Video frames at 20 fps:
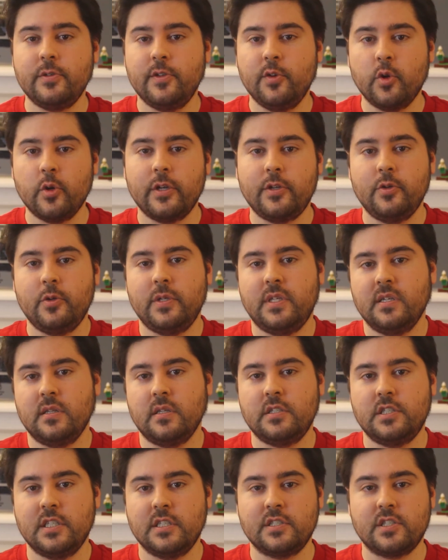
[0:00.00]
your due
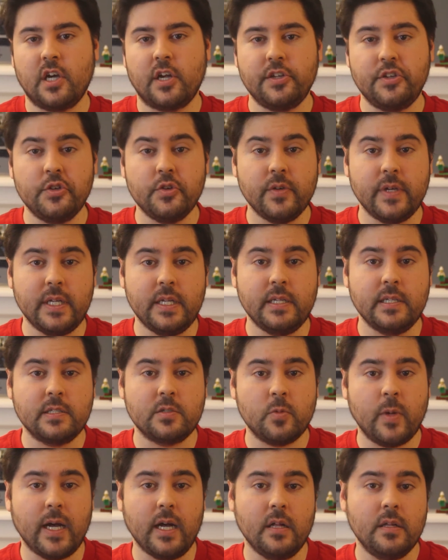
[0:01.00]
diligence on your end
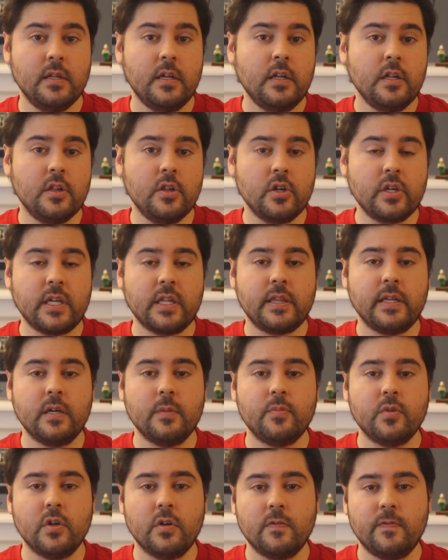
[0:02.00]
as well. Look at their
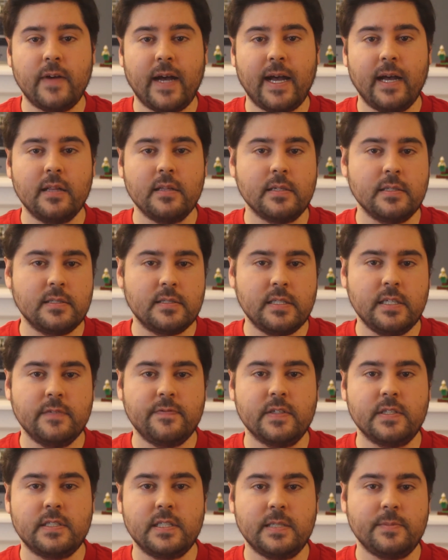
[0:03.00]
profile and see
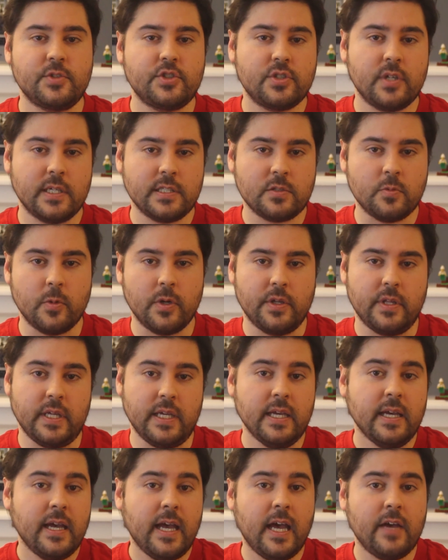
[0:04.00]
if it seems
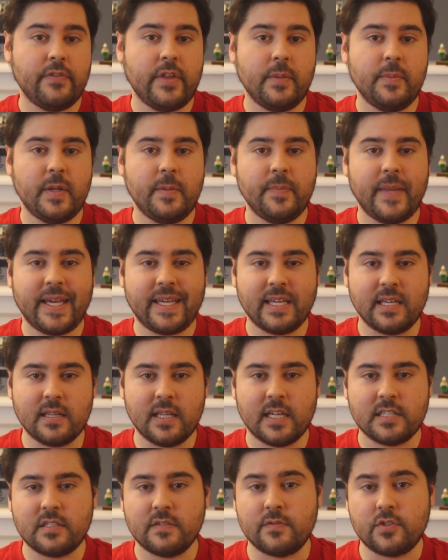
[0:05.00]
trustworthy. Have they been making
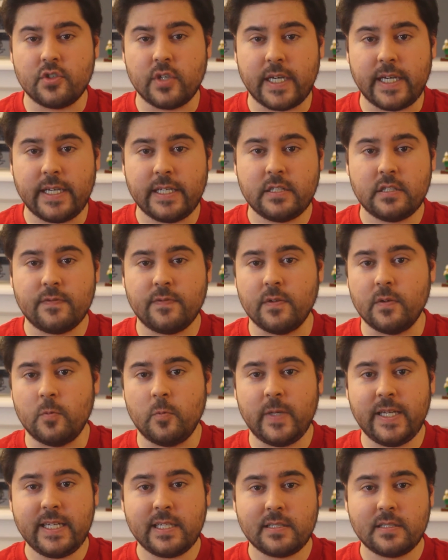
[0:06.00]
lots of trades for
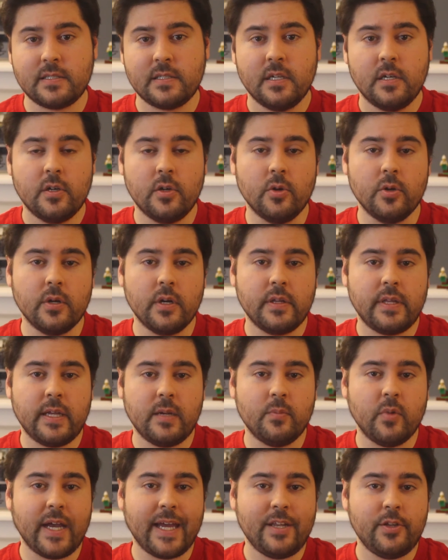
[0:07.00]
weeks, or are they
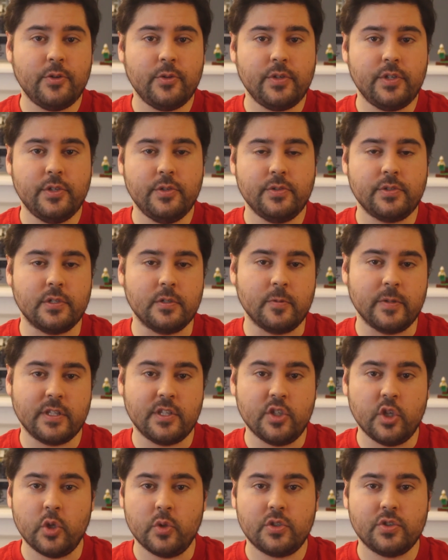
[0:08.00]
a brand new user with
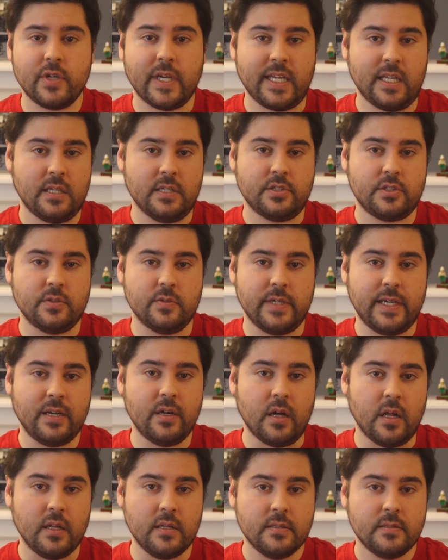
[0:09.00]
no trade history at
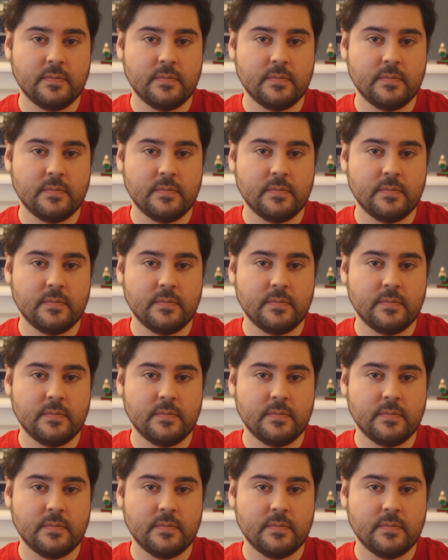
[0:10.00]
all?